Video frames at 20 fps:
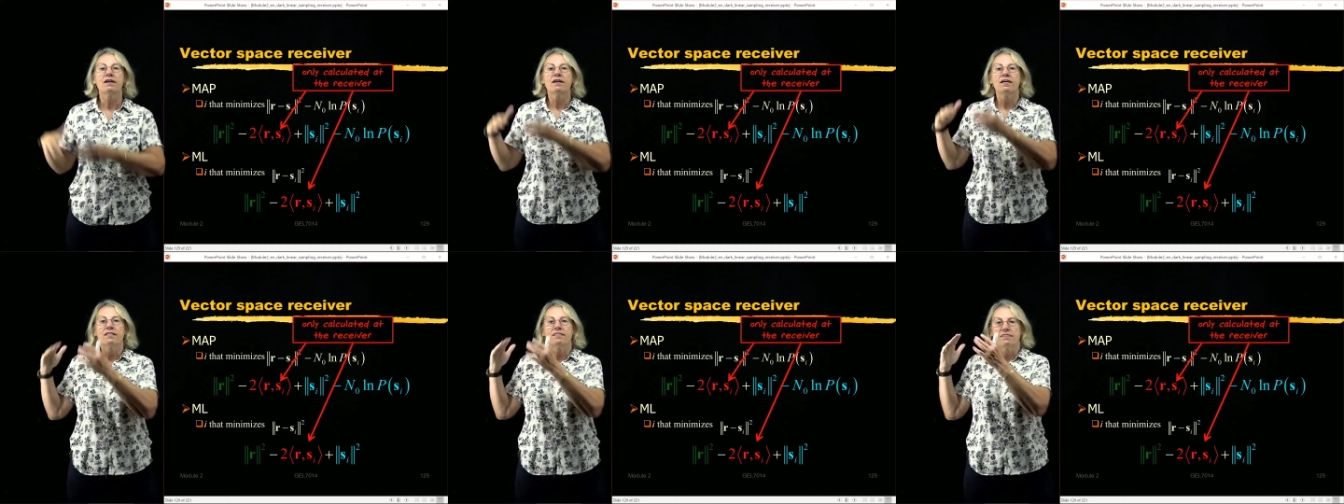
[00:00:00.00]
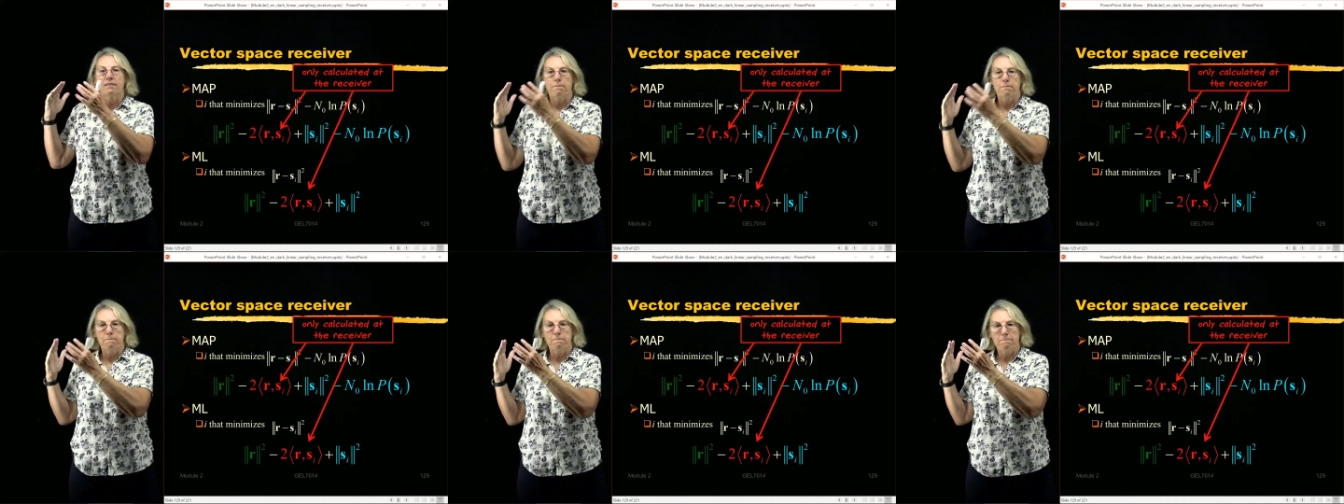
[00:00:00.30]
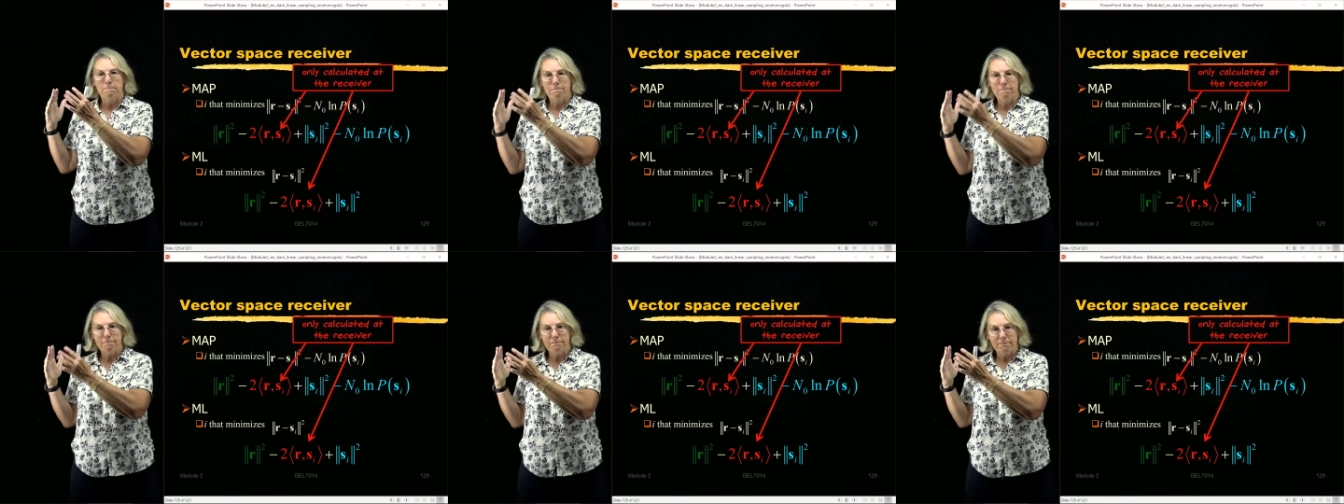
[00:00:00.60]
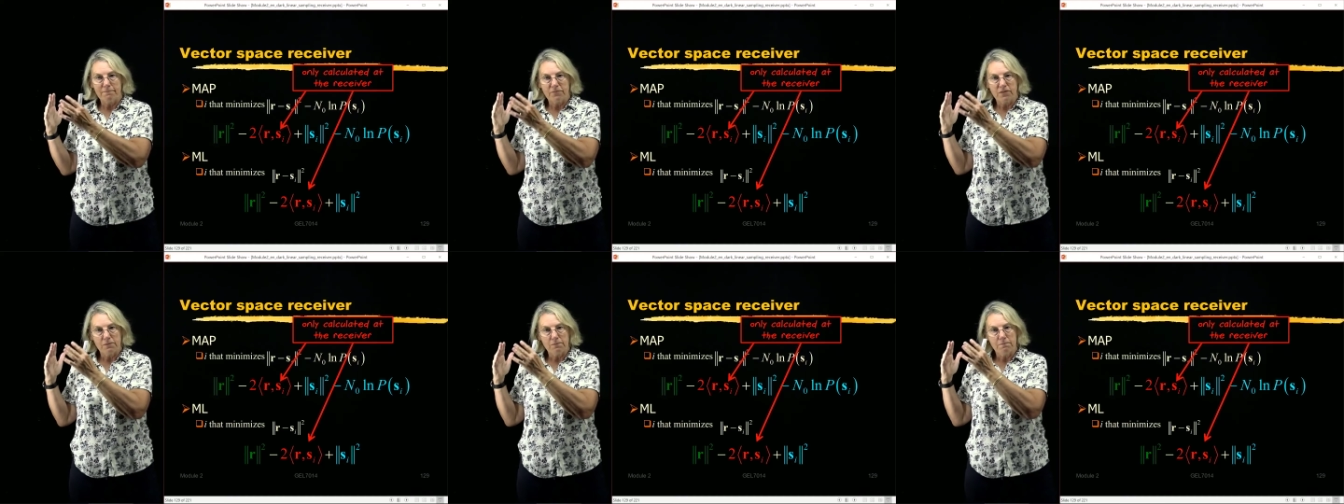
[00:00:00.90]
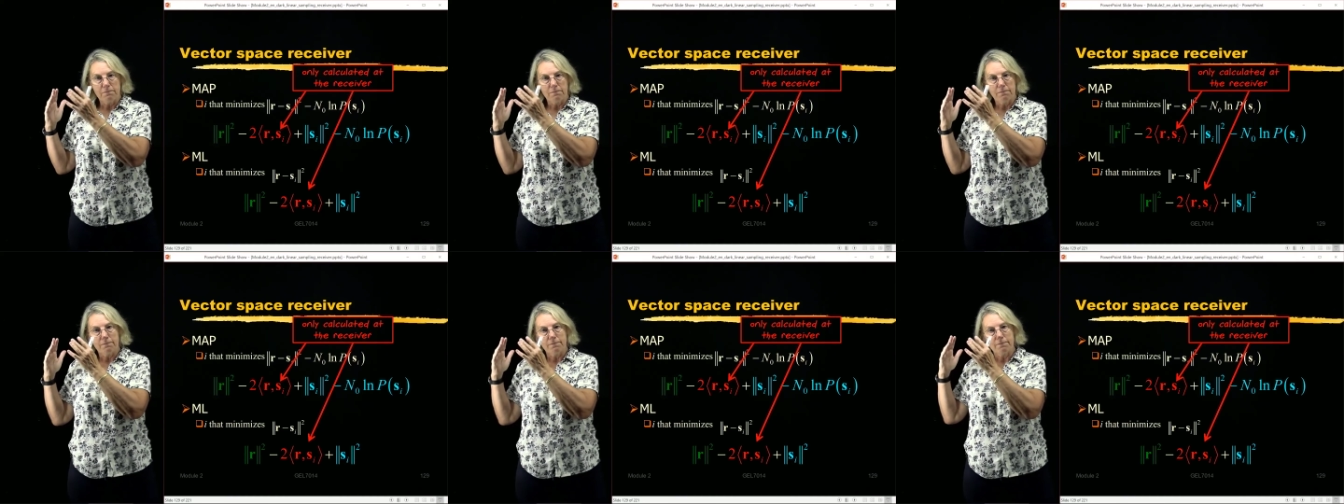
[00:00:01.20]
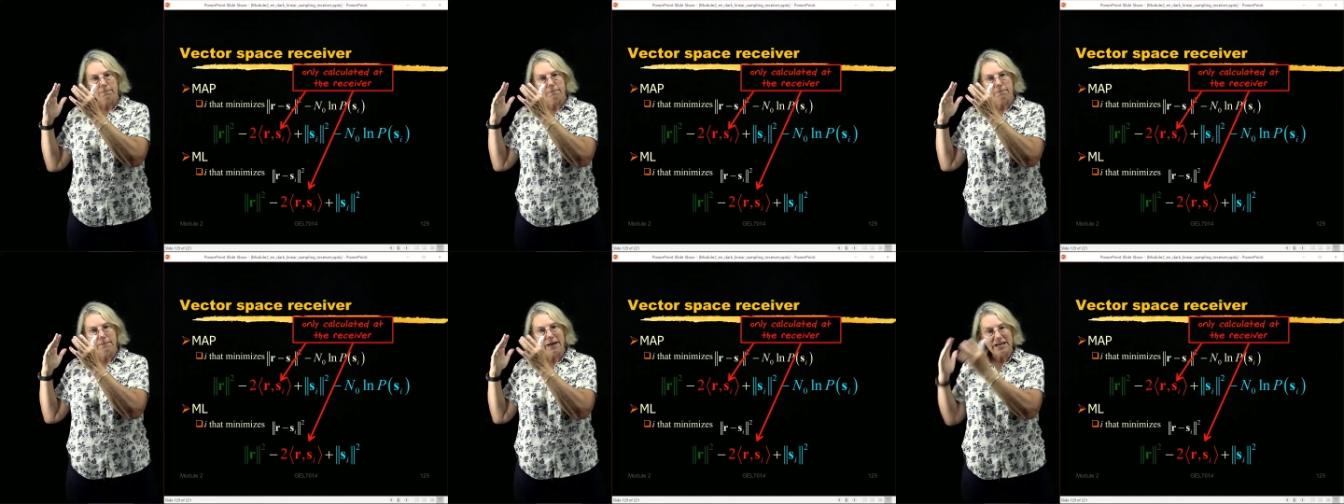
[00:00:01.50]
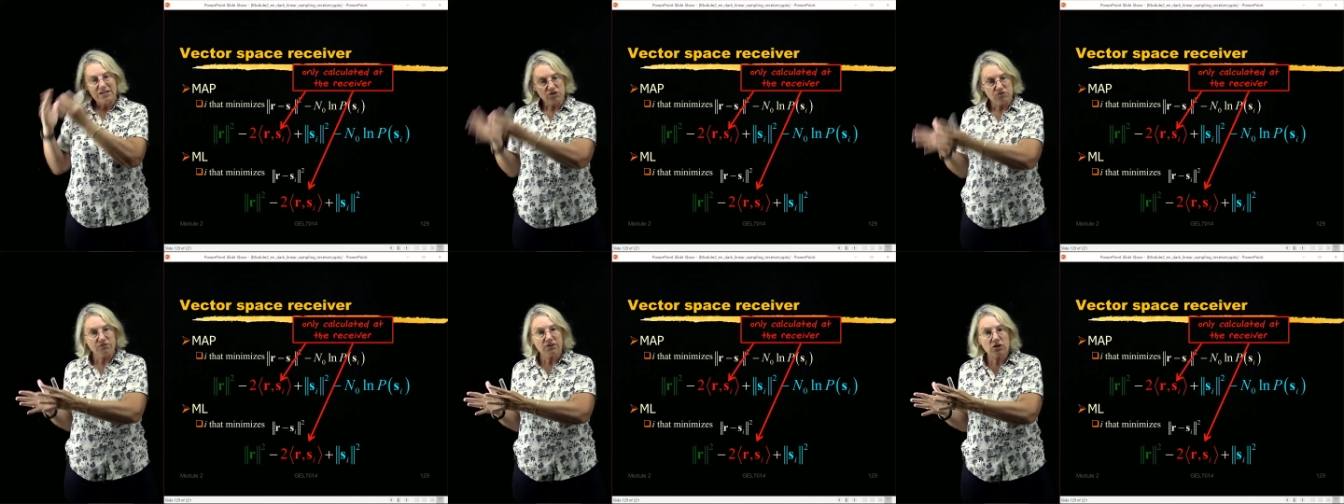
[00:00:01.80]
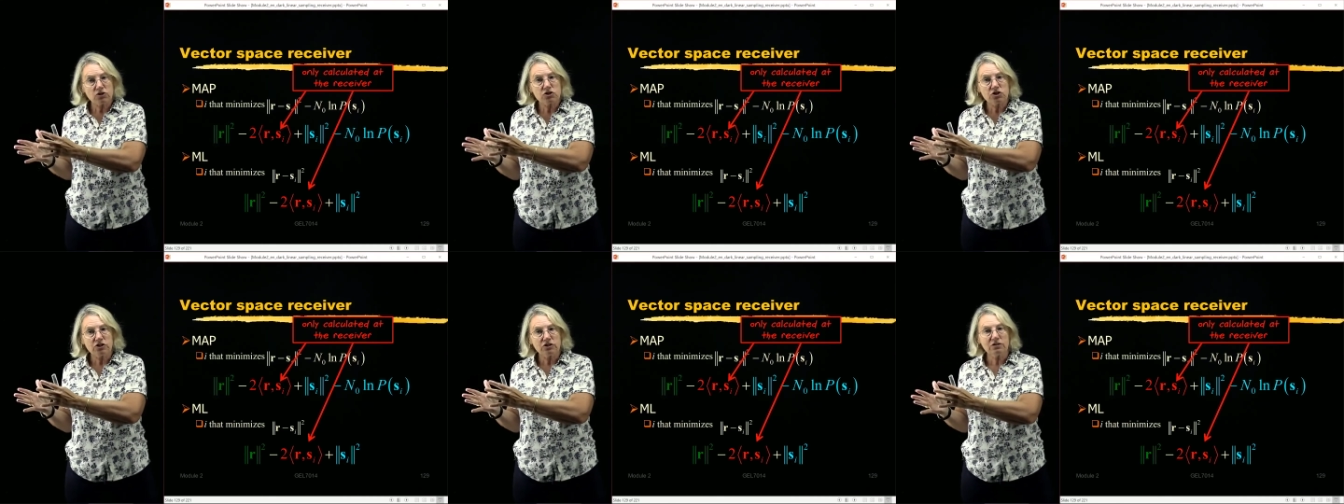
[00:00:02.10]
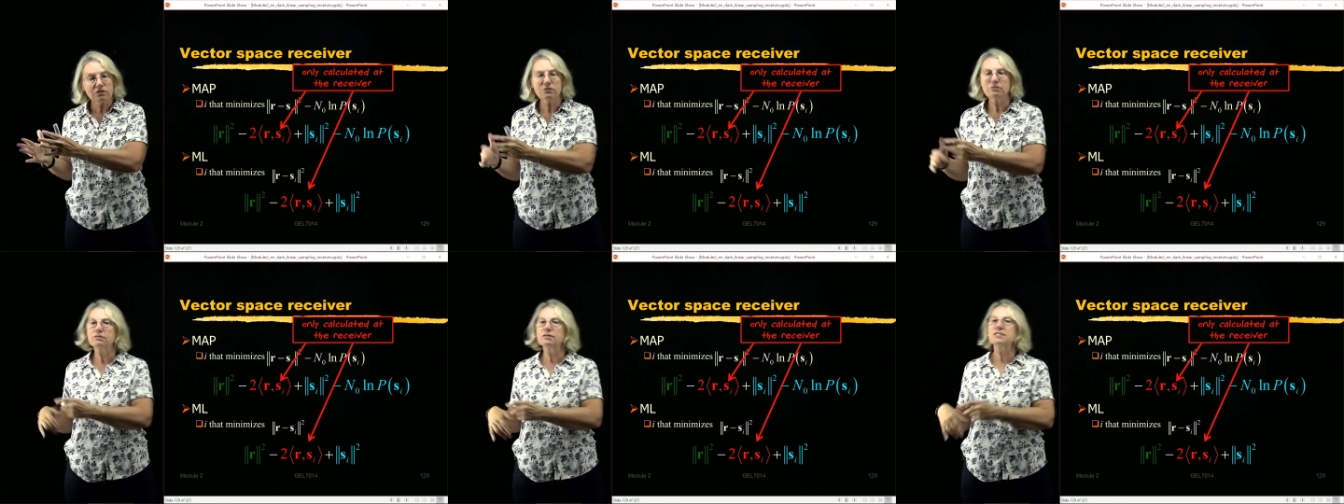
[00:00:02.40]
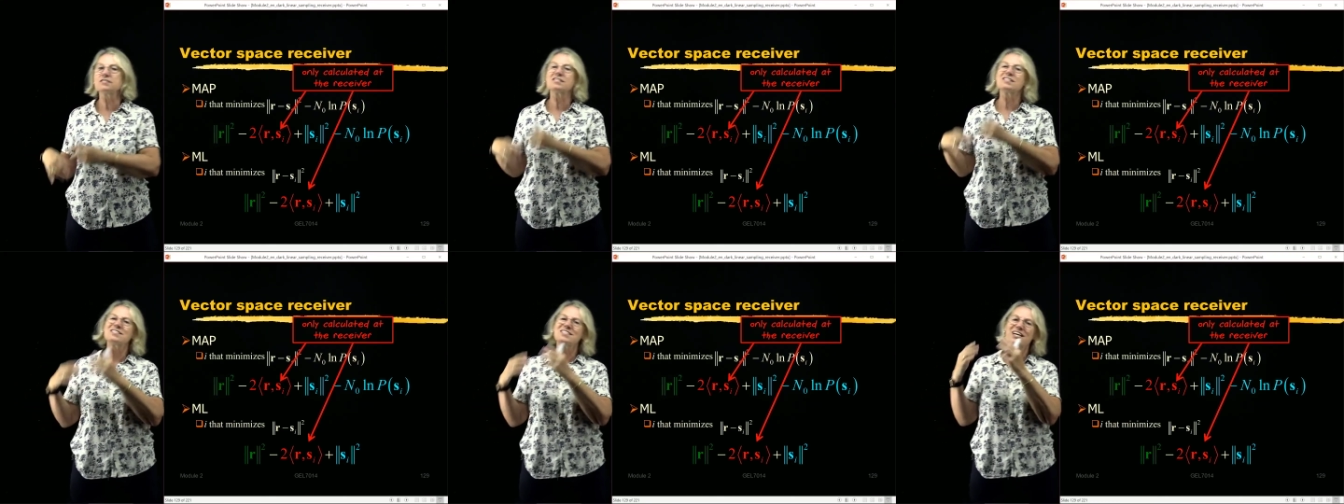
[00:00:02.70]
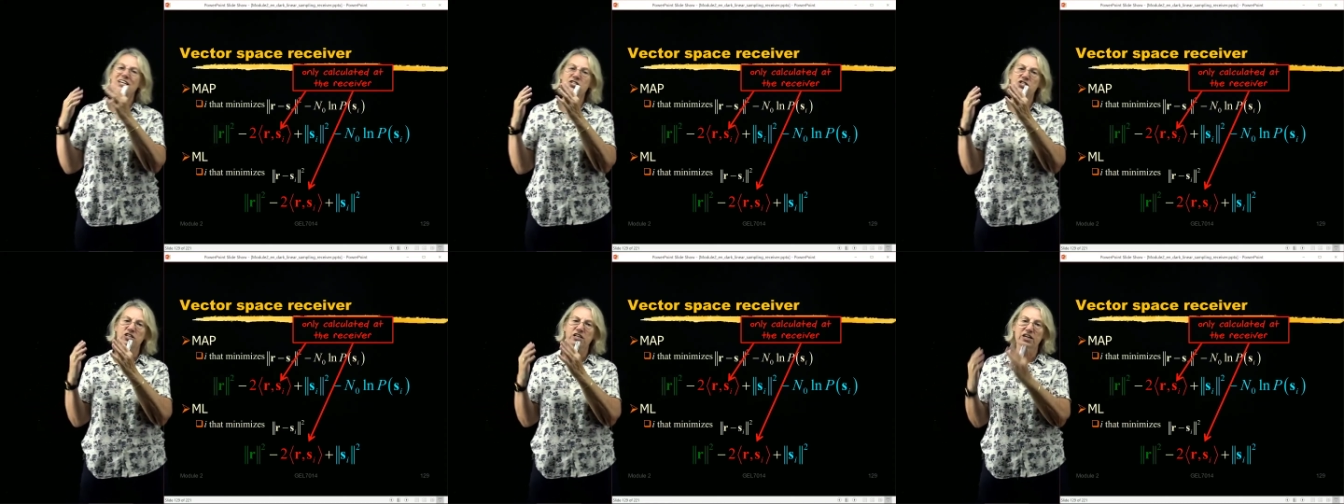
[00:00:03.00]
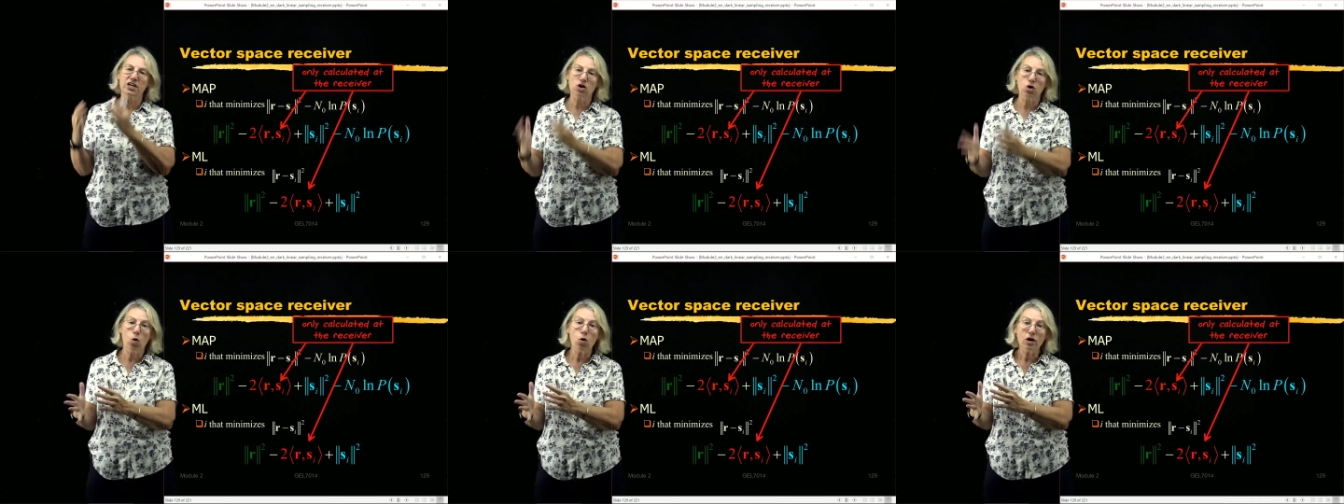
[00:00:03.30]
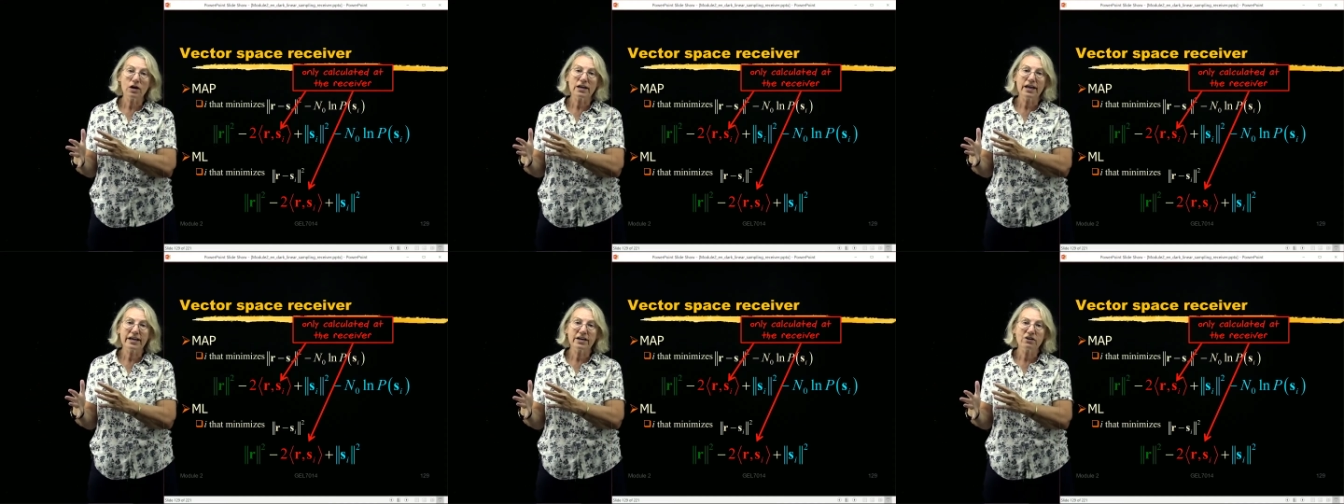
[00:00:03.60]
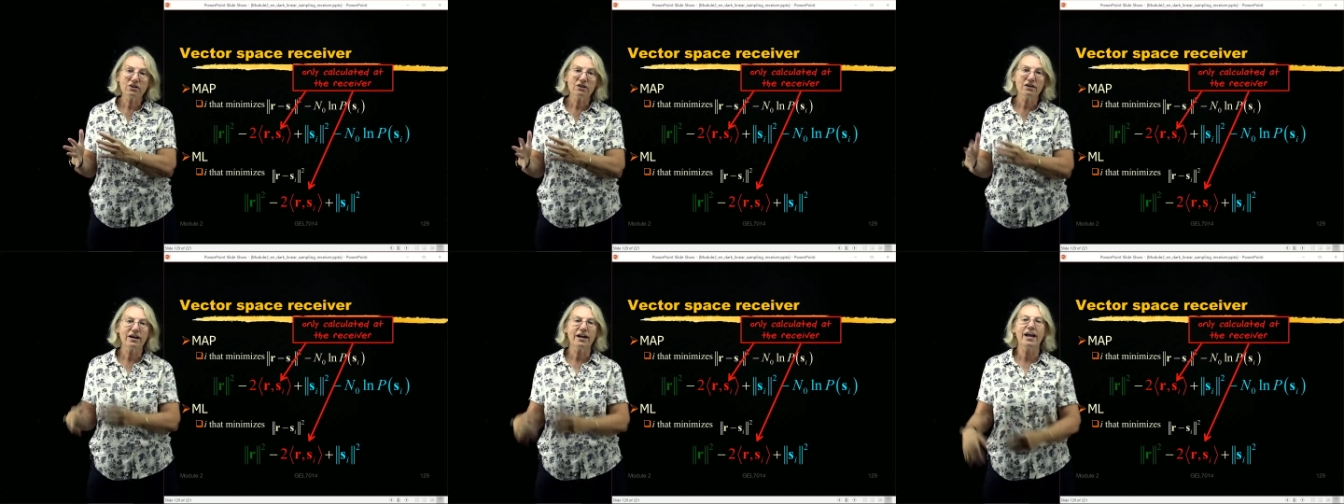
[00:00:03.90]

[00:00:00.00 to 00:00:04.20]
The match filter is essentially a correlator,